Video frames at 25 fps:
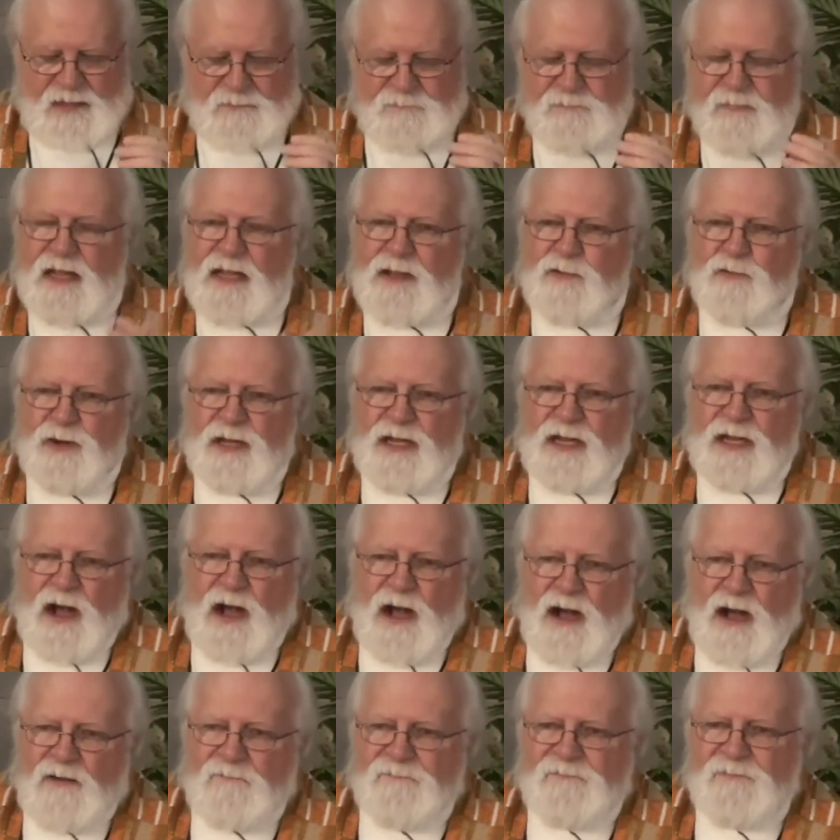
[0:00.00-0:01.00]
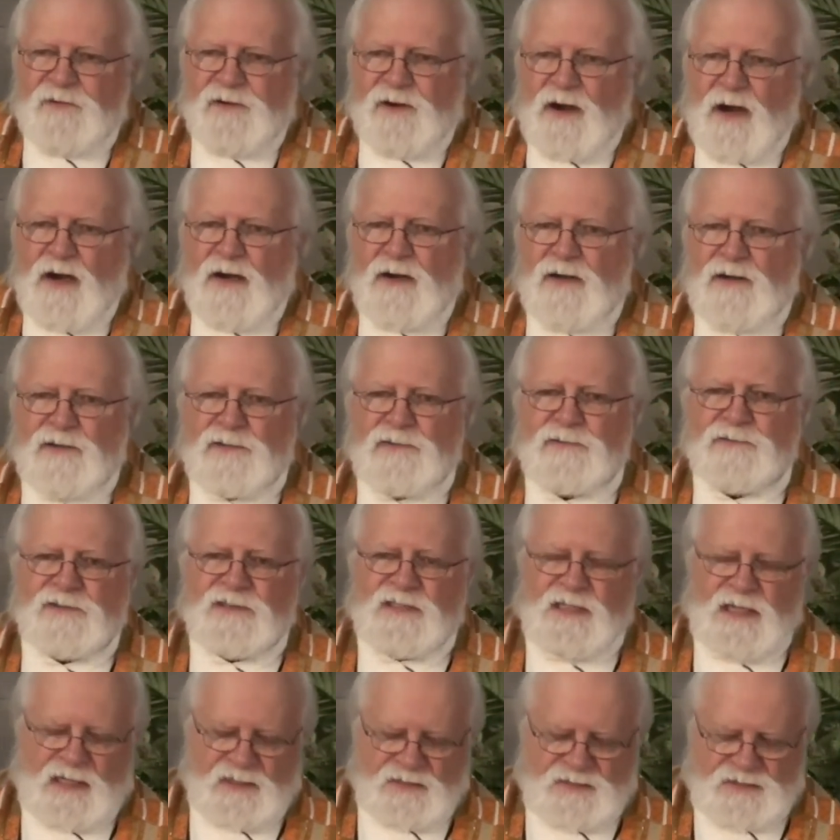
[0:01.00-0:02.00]
And may we offer our
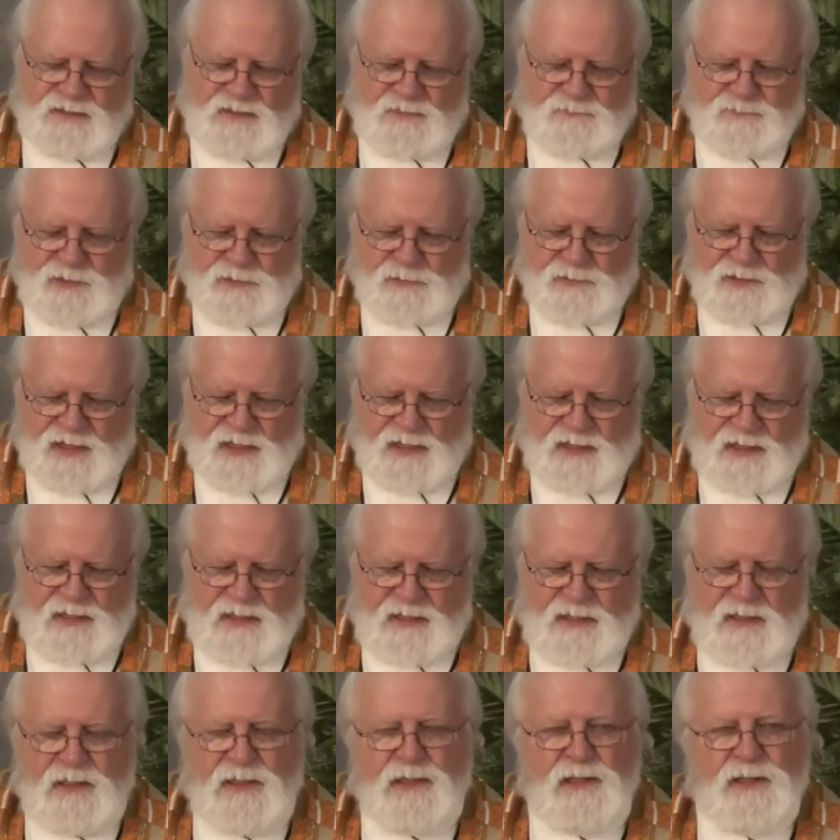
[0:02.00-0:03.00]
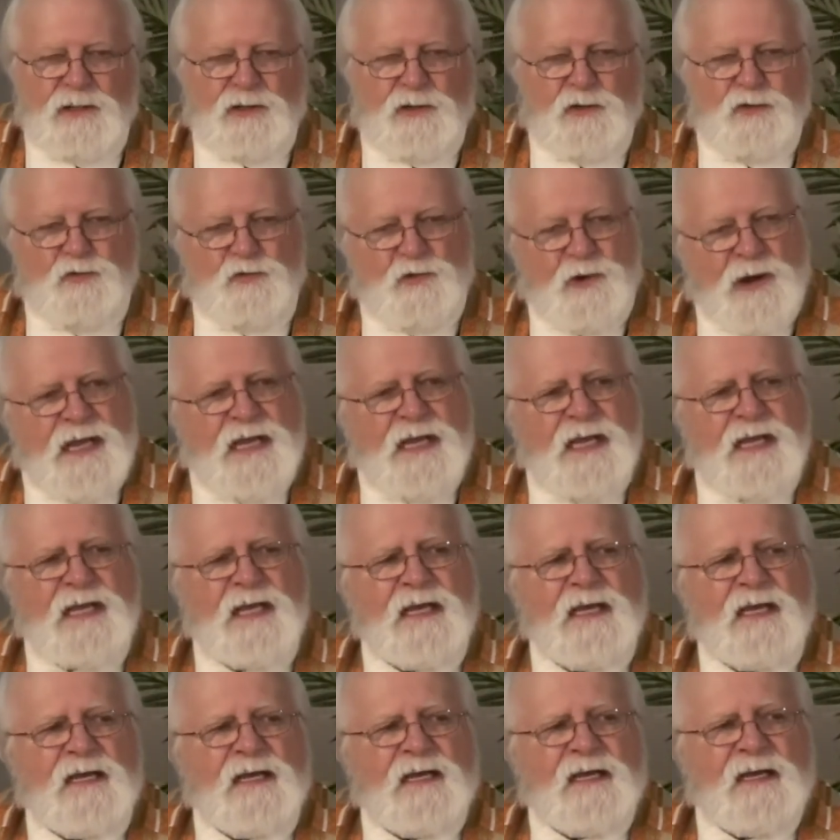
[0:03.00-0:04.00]
own testimony.
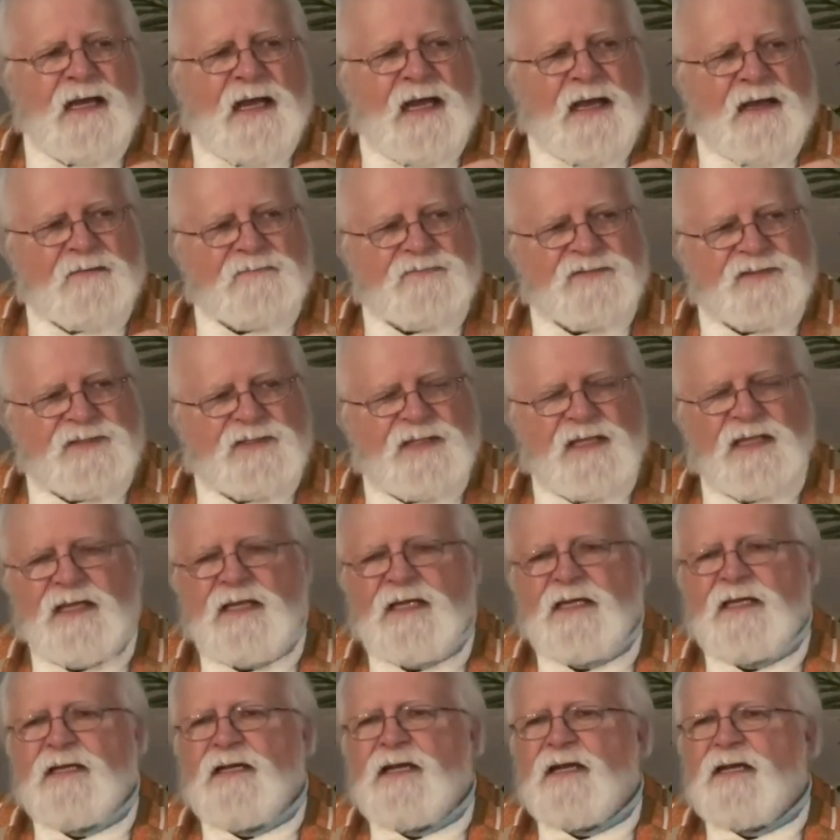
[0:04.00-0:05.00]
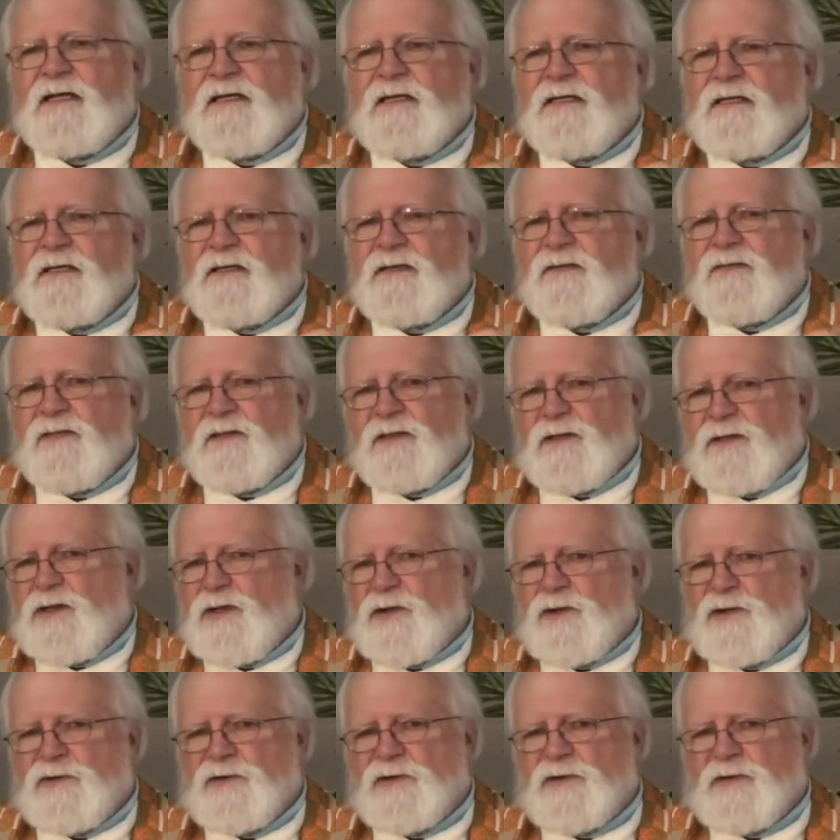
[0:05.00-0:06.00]
We have seen the
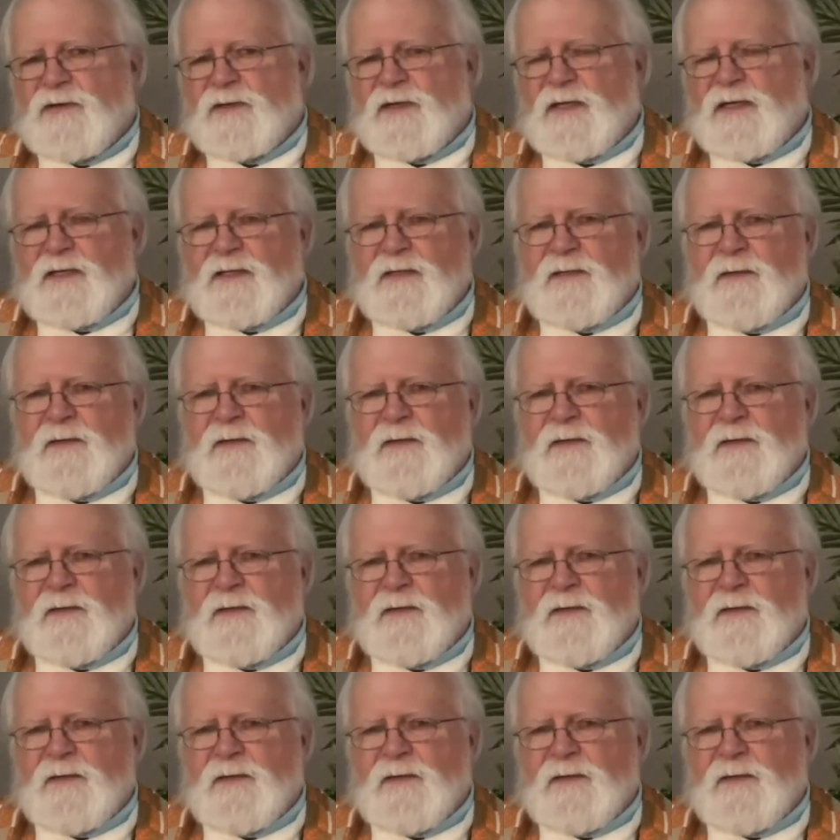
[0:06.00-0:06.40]
Lord.